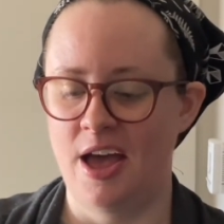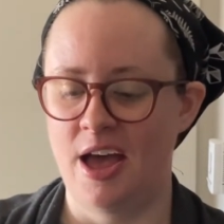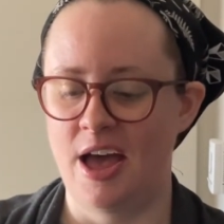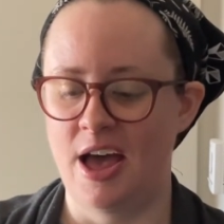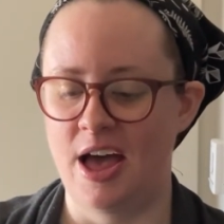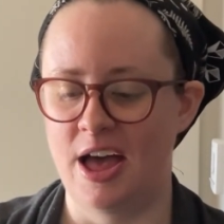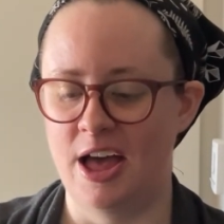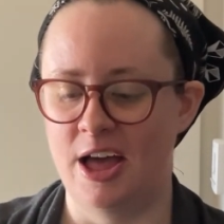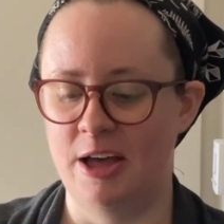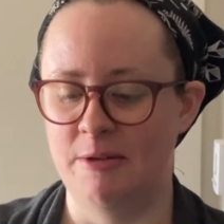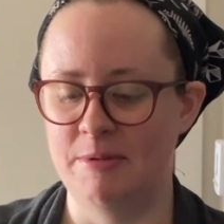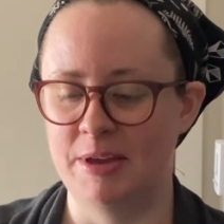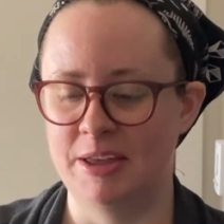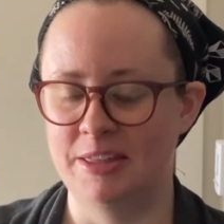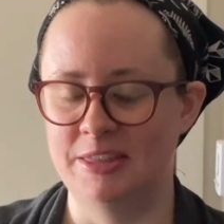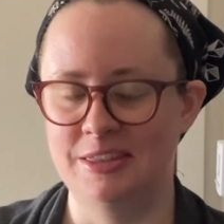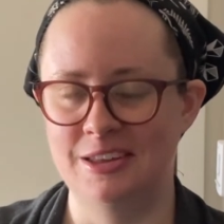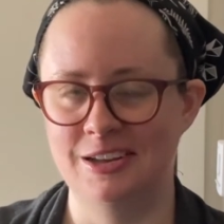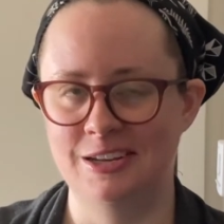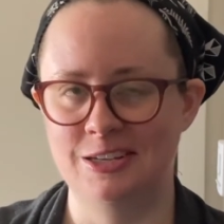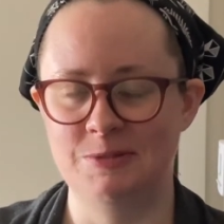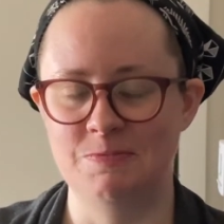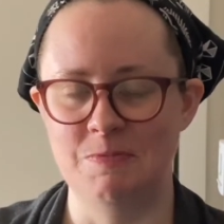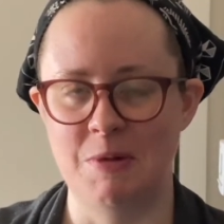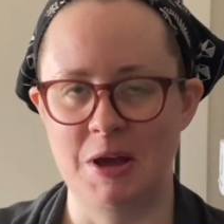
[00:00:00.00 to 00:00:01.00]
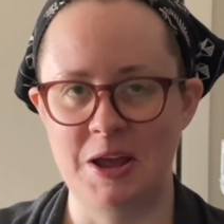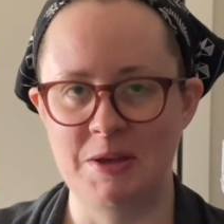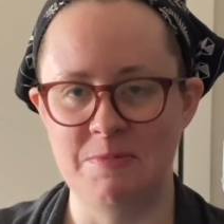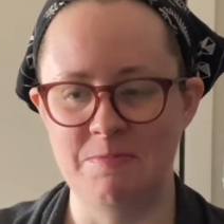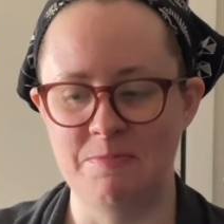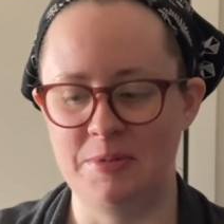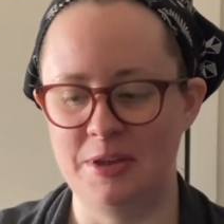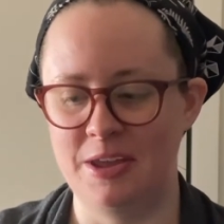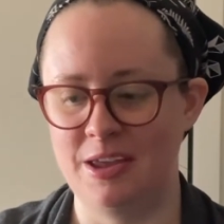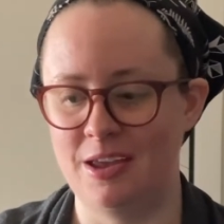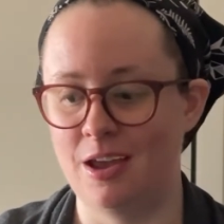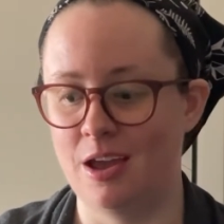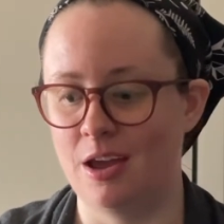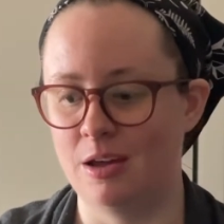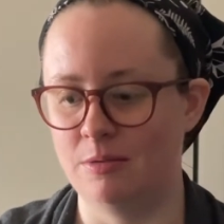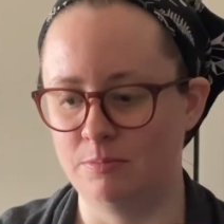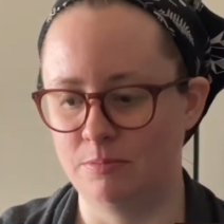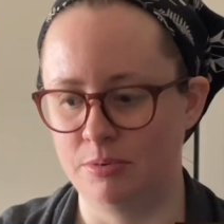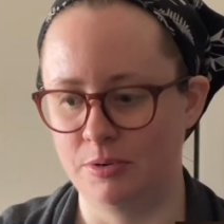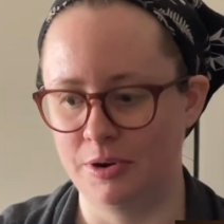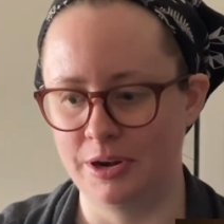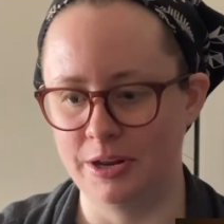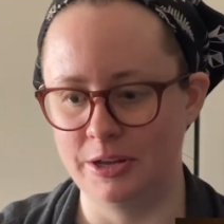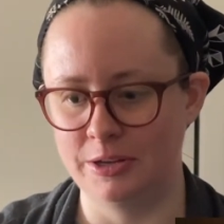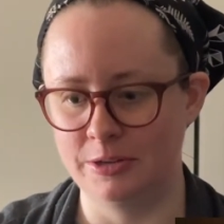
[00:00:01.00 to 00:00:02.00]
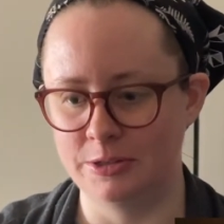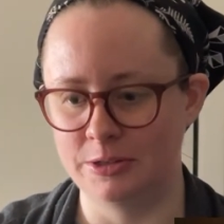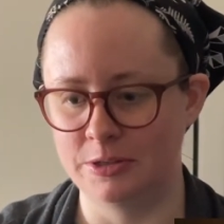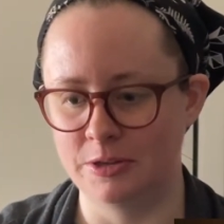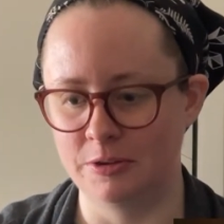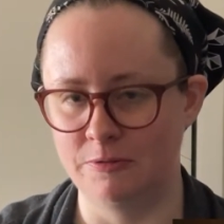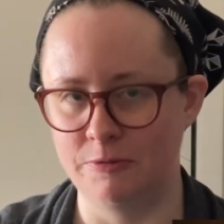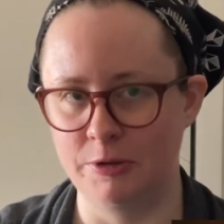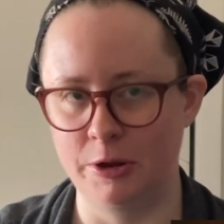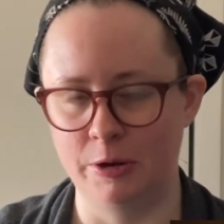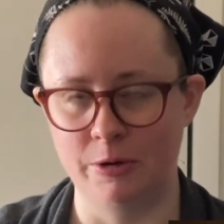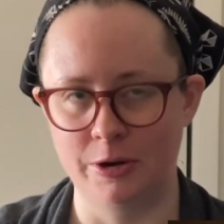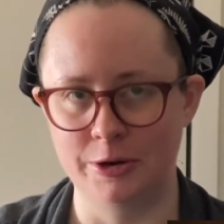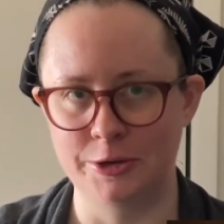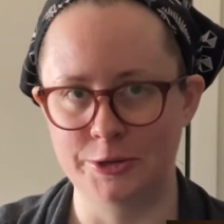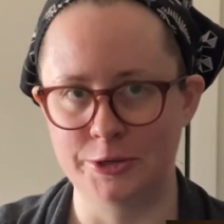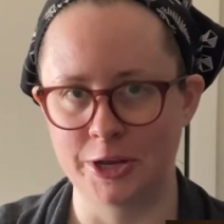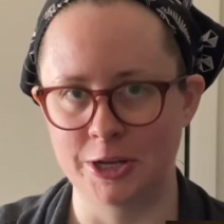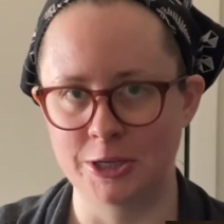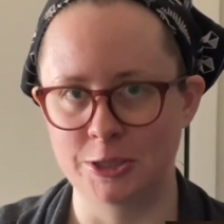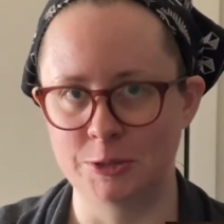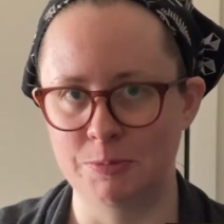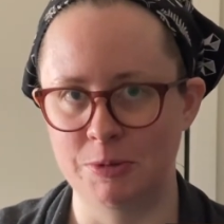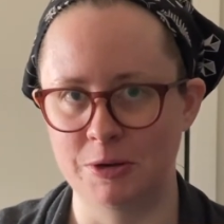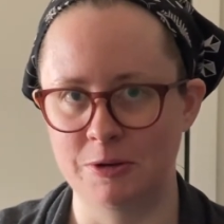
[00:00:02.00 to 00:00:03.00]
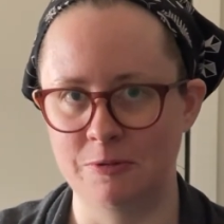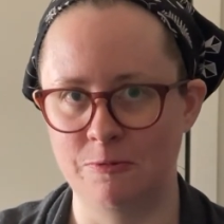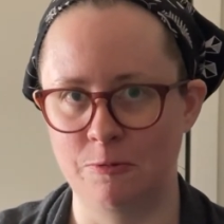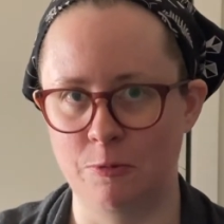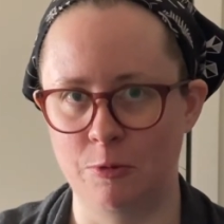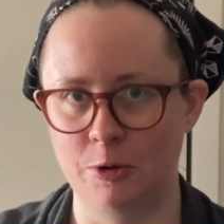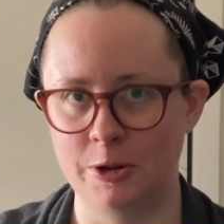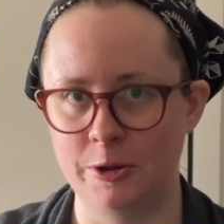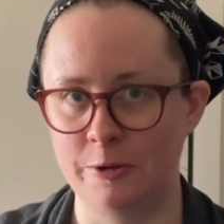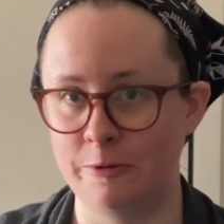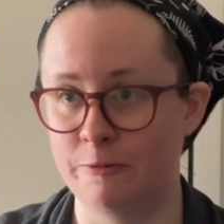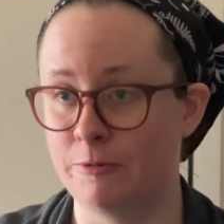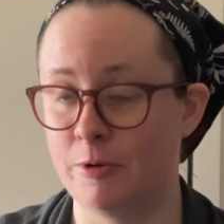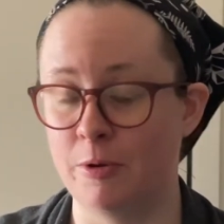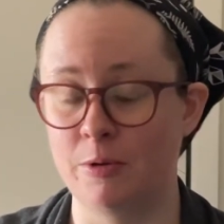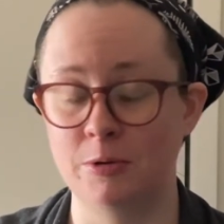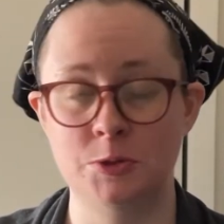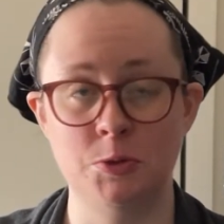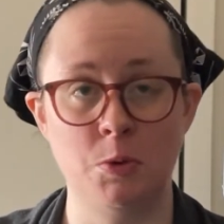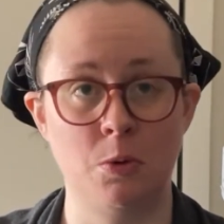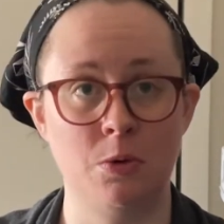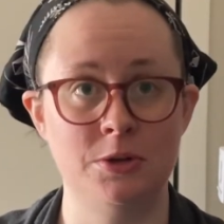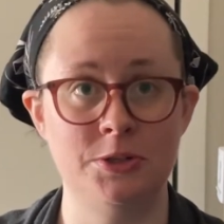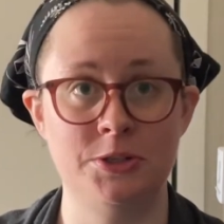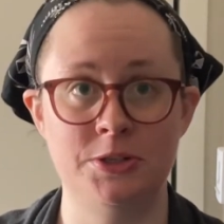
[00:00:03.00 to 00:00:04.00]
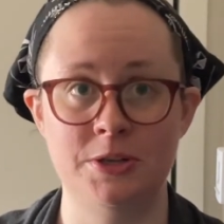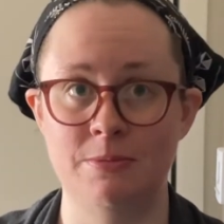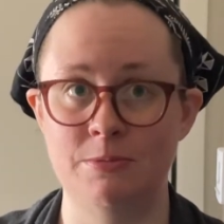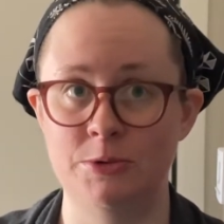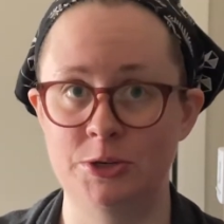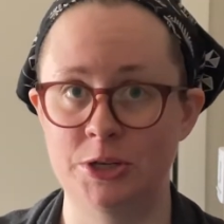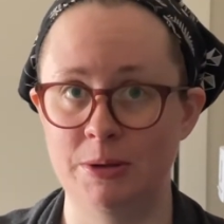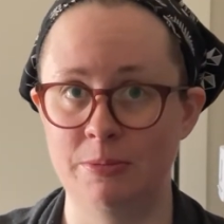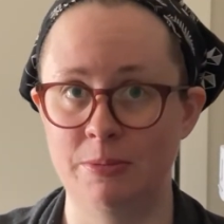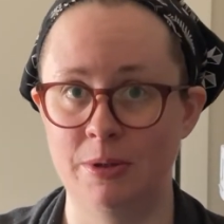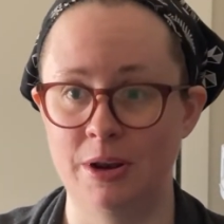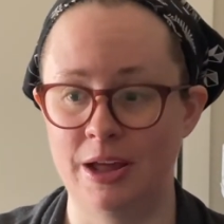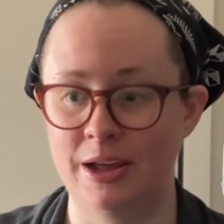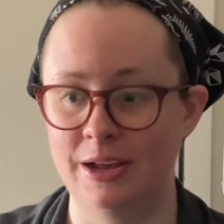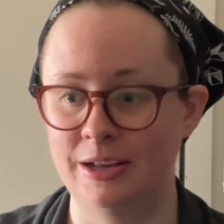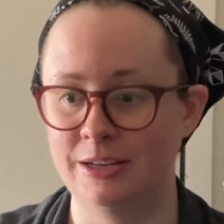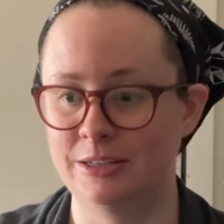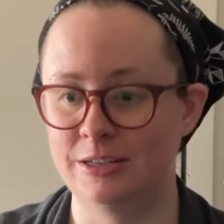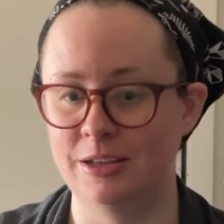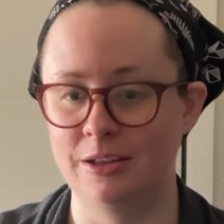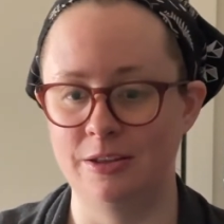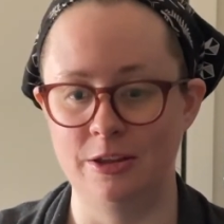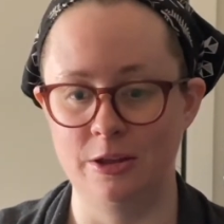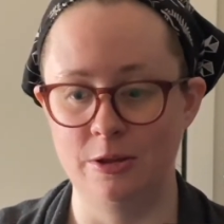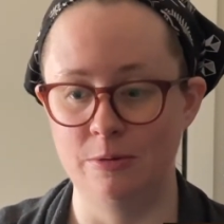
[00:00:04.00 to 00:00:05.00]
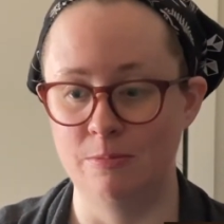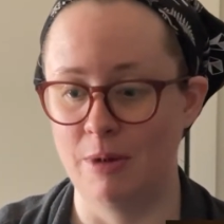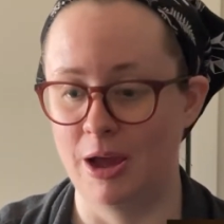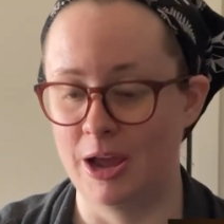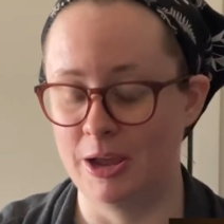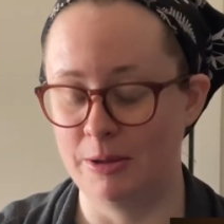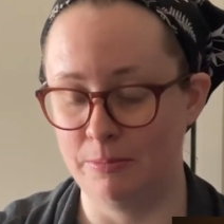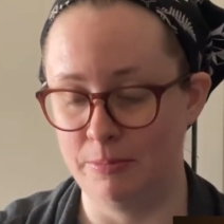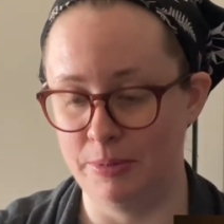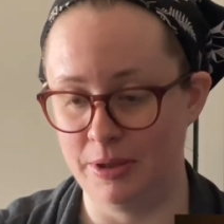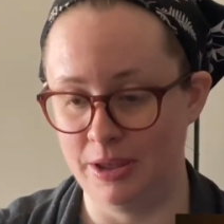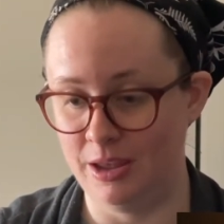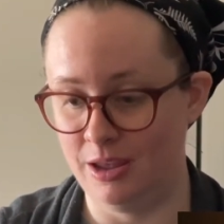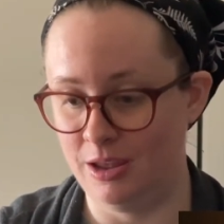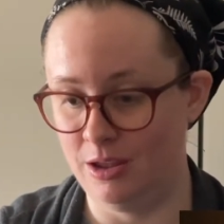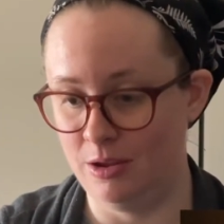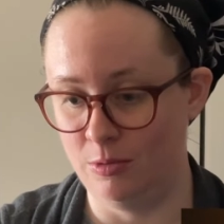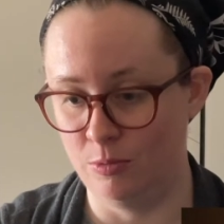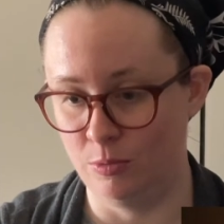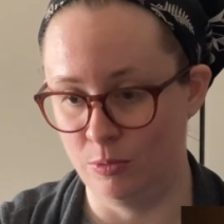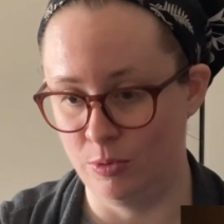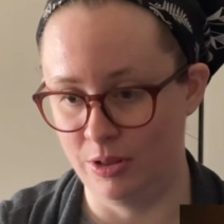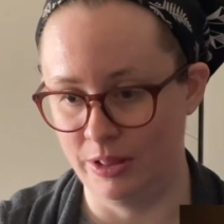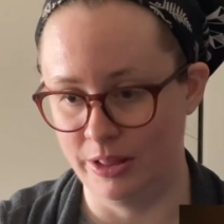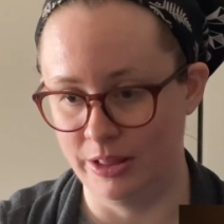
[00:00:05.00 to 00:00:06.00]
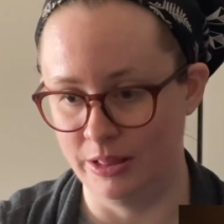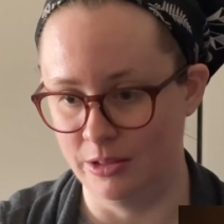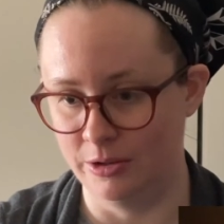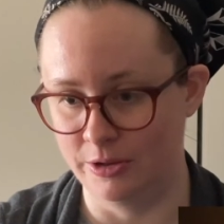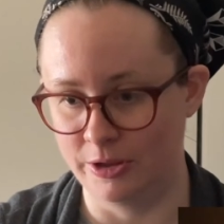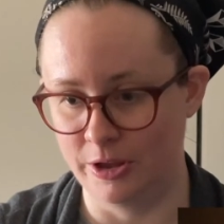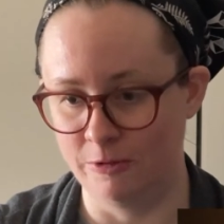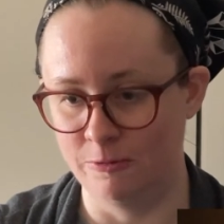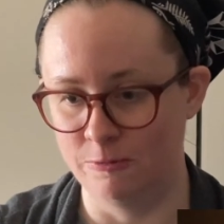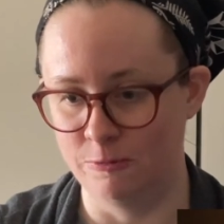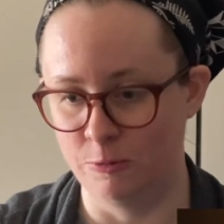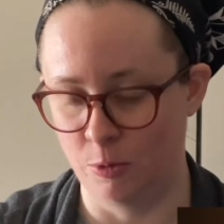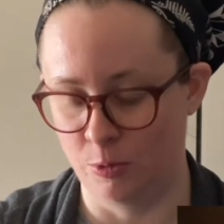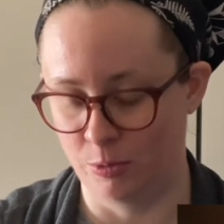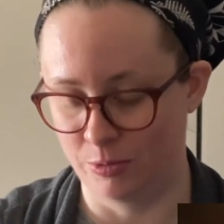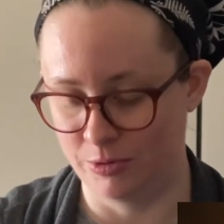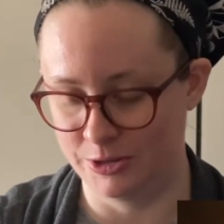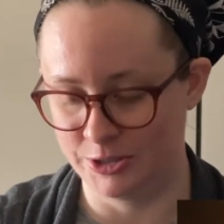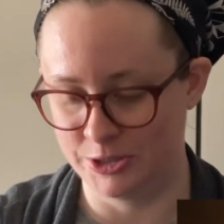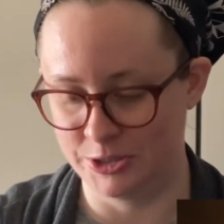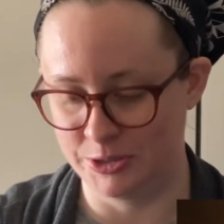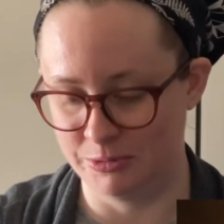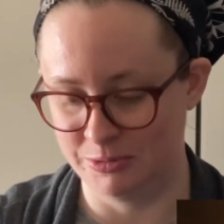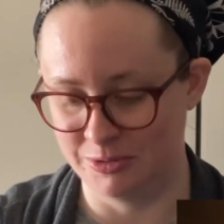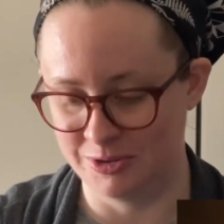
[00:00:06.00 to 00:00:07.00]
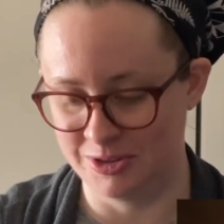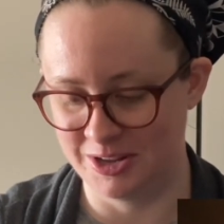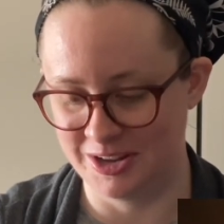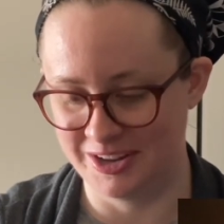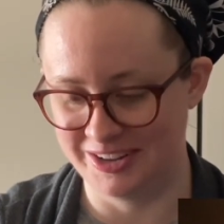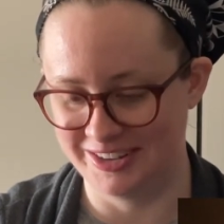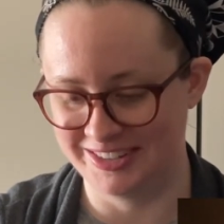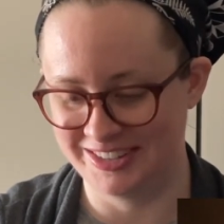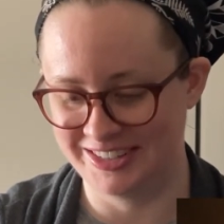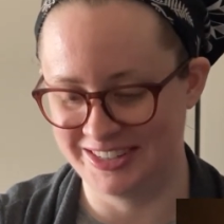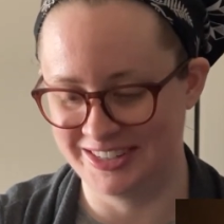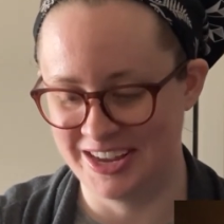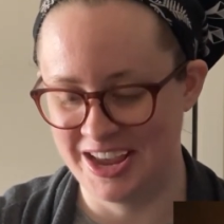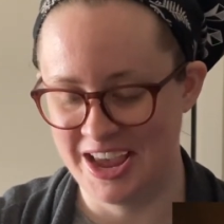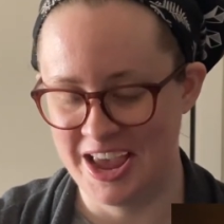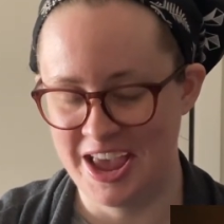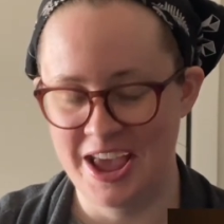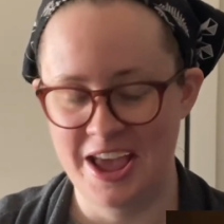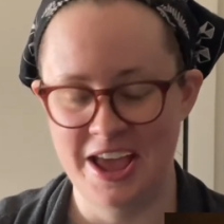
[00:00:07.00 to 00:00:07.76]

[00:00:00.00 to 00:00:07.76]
Um, and this might be a pretty severe adjustment for you folks. Or some Geminis, you might be really looking forward to this.